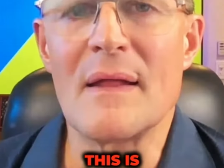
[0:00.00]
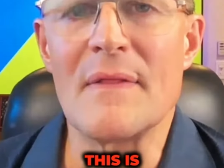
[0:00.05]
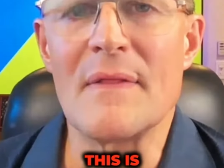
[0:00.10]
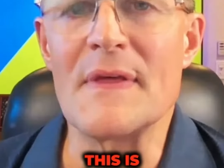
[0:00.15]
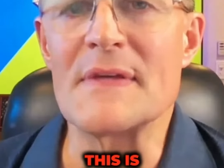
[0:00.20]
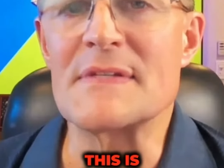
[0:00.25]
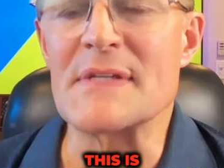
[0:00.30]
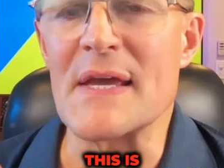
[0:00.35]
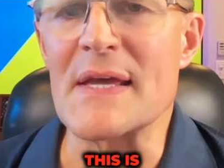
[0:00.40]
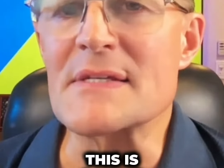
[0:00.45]

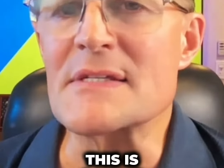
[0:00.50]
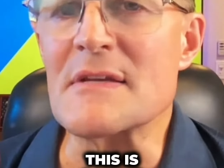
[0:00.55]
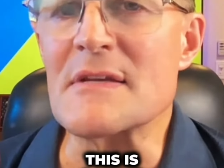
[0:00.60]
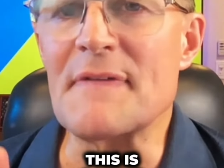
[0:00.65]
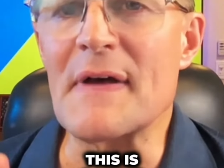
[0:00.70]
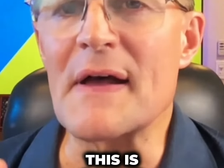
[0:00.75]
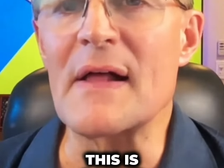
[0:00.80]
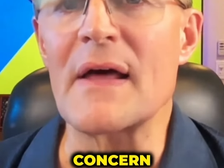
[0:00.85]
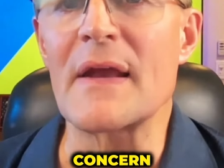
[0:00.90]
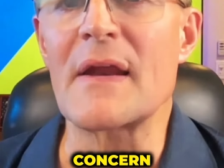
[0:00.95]
This is a
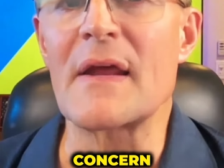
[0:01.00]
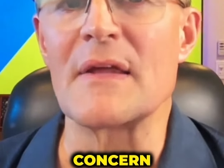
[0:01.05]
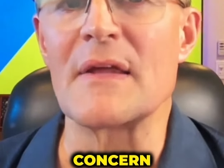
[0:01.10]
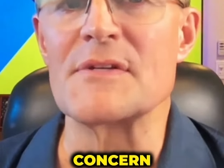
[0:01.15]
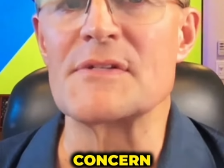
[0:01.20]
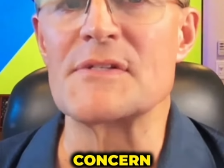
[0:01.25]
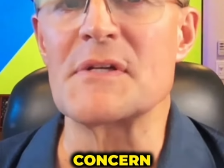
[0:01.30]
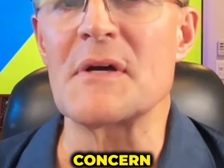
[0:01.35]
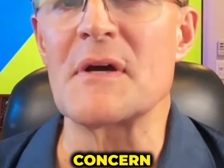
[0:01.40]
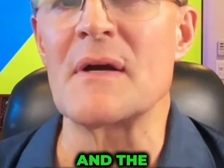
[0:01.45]
valid
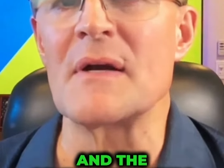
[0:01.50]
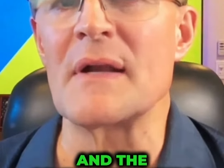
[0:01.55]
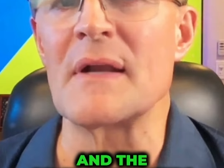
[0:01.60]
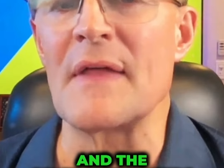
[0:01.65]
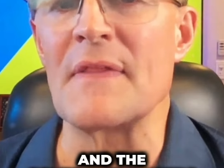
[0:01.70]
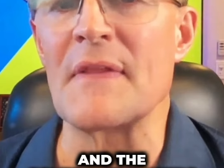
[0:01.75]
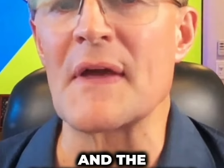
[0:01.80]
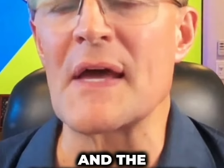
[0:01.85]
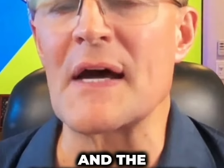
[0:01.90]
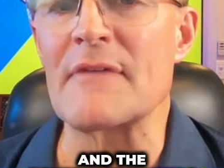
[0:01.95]
concern,
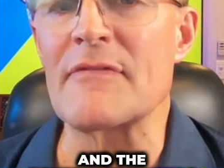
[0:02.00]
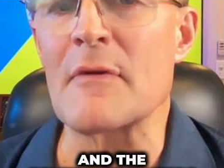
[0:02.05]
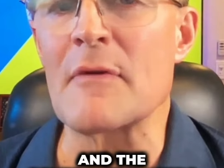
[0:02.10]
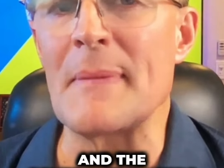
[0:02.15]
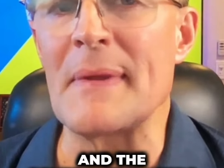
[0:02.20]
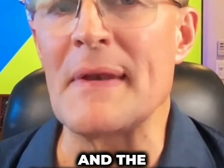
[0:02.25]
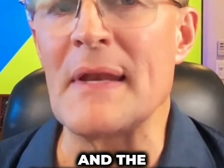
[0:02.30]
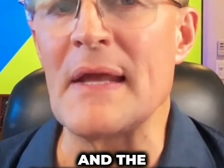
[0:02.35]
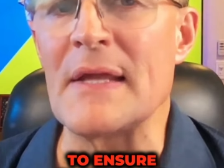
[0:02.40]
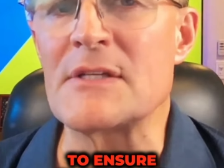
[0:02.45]
and the
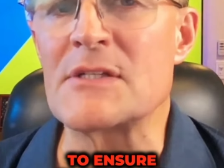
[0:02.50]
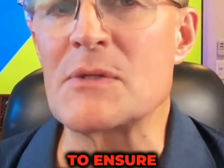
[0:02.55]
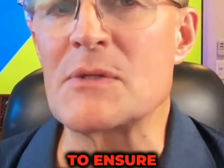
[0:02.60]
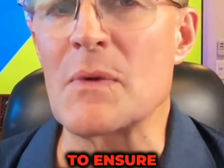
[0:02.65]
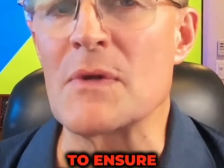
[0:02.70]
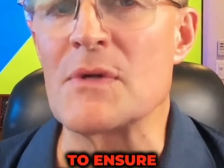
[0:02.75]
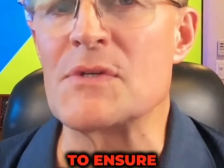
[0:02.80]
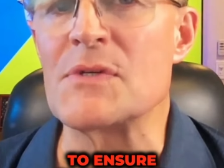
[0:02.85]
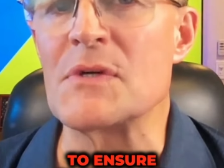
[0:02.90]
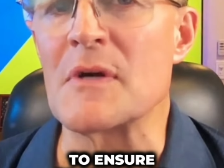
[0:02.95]
government needs to
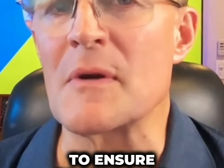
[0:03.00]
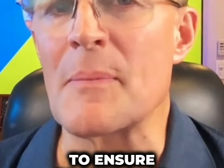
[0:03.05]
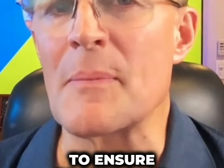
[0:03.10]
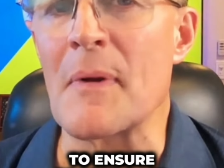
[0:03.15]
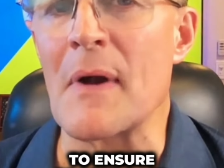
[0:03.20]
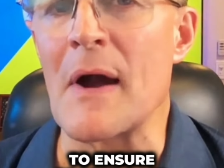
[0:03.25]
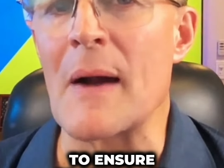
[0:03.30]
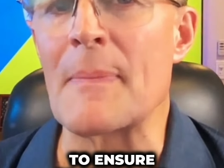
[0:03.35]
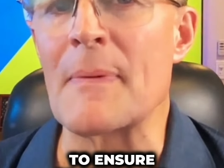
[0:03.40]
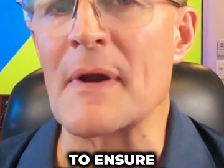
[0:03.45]
ensure
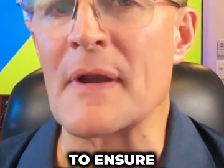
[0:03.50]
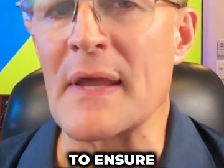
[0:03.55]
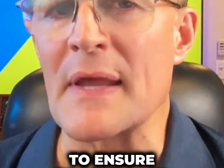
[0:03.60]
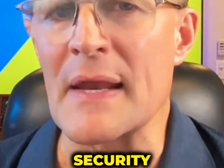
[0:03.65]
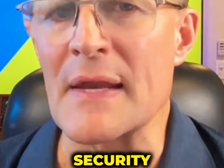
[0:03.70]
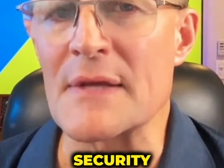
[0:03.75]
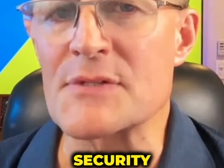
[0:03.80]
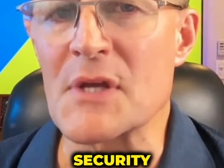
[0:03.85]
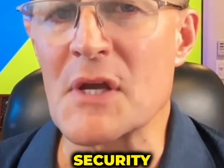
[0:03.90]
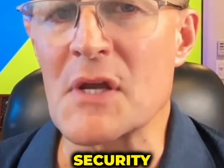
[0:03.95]
proper
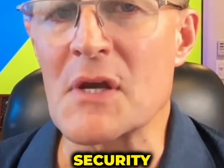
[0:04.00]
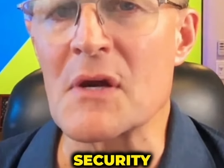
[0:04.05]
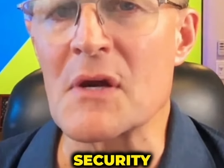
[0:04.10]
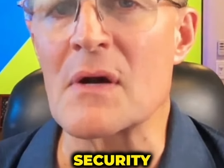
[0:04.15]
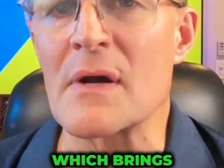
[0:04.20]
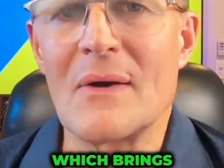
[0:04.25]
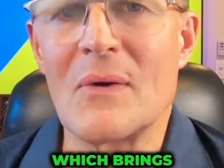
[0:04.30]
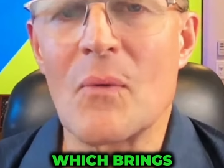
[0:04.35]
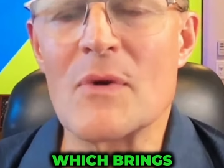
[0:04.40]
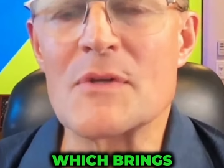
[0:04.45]
data
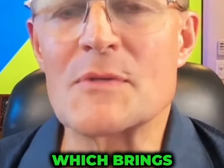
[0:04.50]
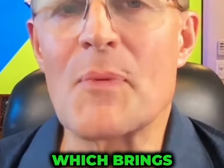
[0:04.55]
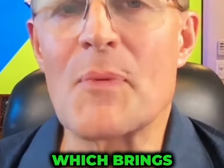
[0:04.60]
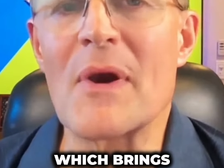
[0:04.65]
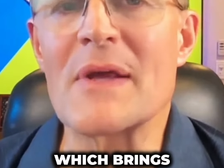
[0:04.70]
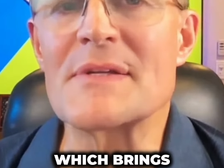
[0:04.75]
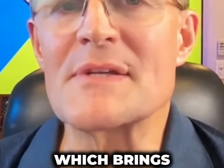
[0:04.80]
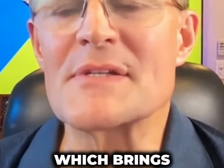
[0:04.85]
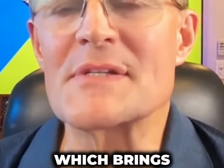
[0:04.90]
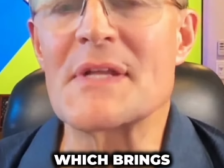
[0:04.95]
security. Which
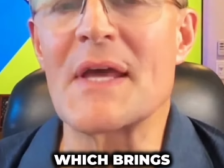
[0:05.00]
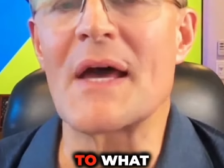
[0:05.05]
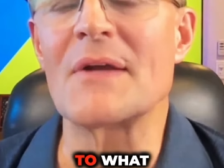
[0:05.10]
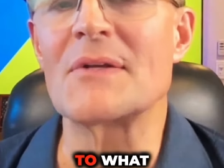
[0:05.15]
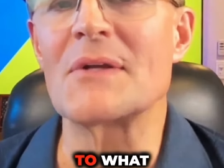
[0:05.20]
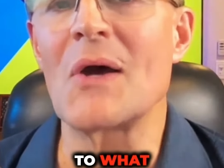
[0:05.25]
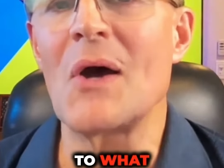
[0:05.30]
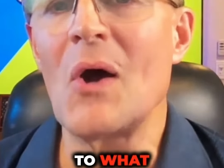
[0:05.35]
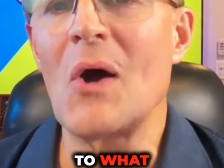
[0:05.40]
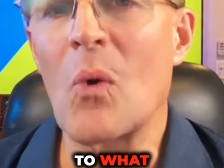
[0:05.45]
brings us down
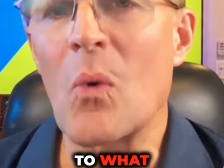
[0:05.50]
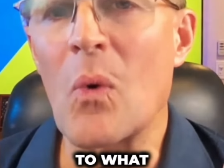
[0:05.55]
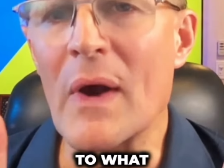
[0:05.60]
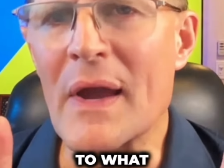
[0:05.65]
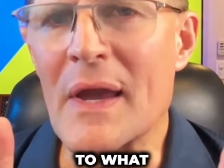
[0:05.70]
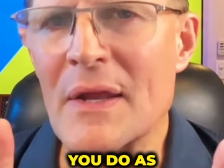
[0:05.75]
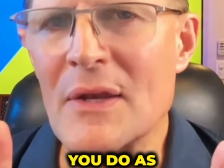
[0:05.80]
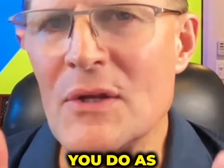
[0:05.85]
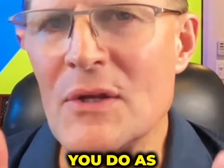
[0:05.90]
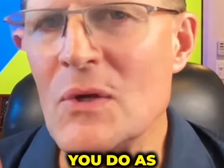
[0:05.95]
to
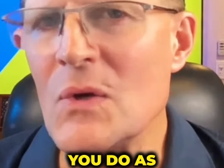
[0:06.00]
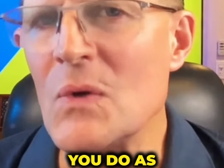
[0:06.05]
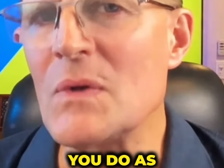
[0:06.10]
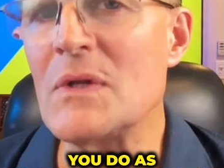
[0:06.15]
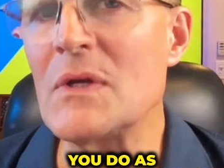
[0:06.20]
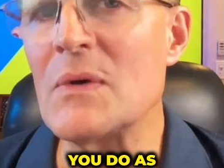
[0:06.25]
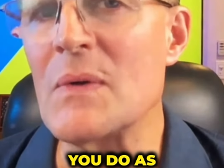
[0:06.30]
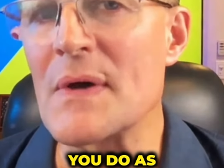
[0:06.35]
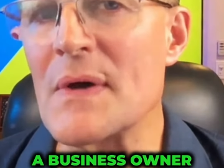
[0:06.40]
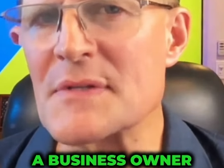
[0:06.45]
what can you
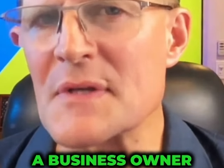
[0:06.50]
do as a